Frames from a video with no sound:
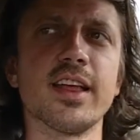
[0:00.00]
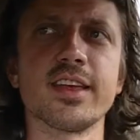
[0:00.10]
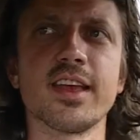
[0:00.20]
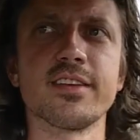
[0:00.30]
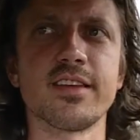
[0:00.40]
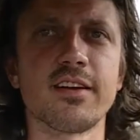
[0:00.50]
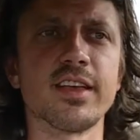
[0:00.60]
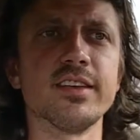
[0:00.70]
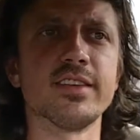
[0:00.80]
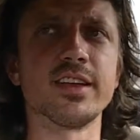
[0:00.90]
I like gigs that are
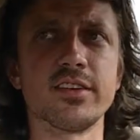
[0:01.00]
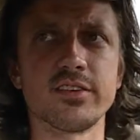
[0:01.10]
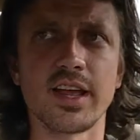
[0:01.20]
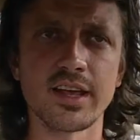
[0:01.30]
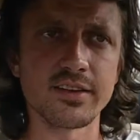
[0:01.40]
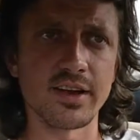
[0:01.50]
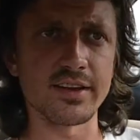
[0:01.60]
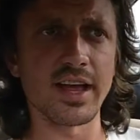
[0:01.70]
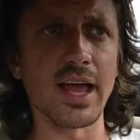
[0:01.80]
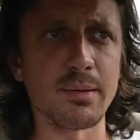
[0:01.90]
easy and don't take a ton
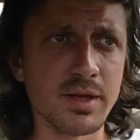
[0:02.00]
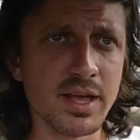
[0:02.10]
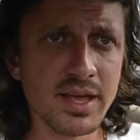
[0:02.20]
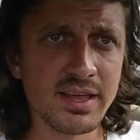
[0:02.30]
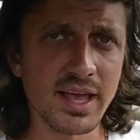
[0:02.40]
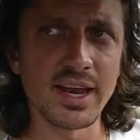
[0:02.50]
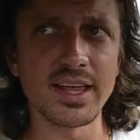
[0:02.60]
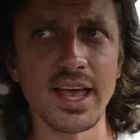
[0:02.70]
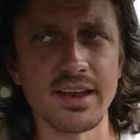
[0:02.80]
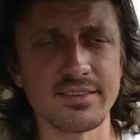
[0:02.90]
of time. And
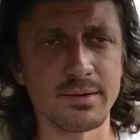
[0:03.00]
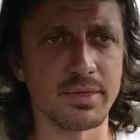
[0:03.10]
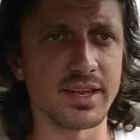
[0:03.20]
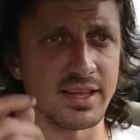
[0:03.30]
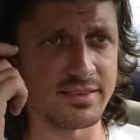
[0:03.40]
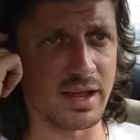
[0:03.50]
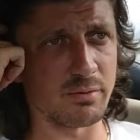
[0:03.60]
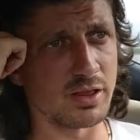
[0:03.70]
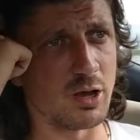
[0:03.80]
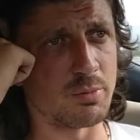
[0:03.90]
again, it's something that's
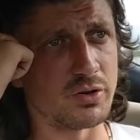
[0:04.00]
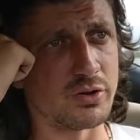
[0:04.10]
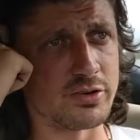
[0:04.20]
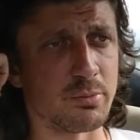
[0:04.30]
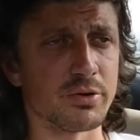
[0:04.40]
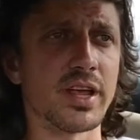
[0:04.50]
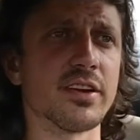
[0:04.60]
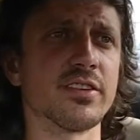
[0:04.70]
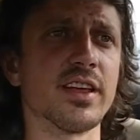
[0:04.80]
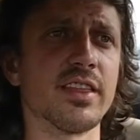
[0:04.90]
not really open to
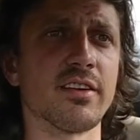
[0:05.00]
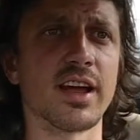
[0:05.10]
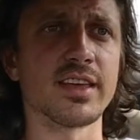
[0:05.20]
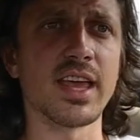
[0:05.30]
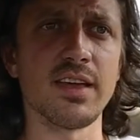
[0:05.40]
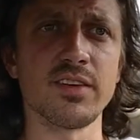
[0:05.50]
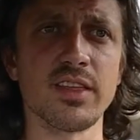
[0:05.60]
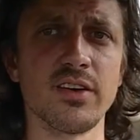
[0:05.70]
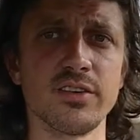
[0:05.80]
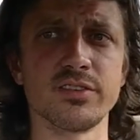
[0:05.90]
interpretation. Either I gave you
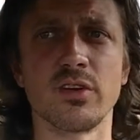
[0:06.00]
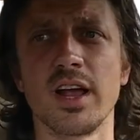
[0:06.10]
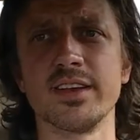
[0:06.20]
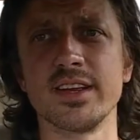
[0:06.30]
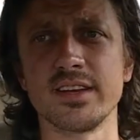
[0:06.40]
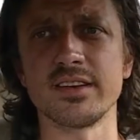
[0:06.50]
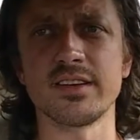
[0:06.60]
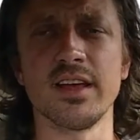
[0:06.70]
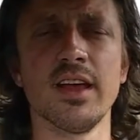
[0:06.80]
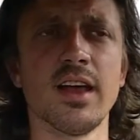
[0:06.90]
those or I
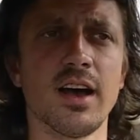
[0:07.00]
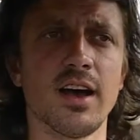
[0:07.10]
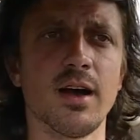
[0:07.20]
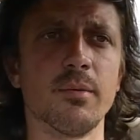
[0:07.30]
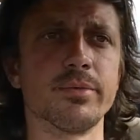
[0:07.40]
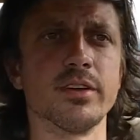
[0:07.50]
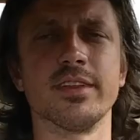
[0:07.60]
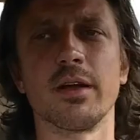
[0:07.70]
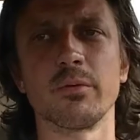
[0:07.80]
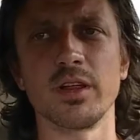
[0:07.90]
didn't.
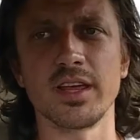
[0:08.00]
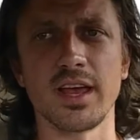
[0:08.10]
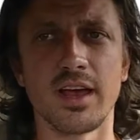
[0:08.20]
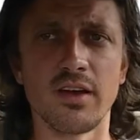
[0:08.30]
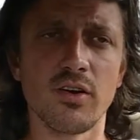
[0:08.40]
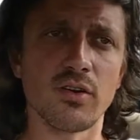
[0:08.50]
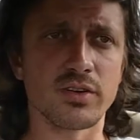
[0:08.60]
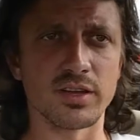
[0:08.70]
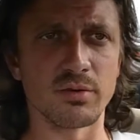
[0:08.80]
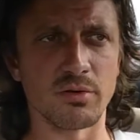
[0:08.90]
There's not really a, oh,
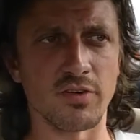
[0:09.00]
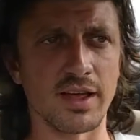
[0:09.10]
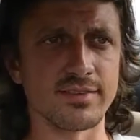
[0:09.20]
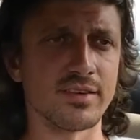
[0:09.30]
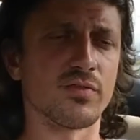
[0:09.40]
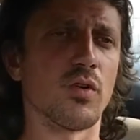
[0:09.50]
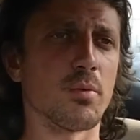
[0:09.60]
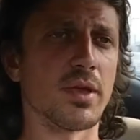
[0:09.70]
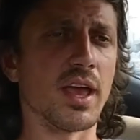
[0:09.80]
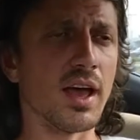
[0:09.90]
can you revise this
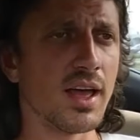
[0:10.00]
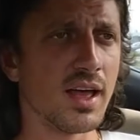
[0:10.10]
for me?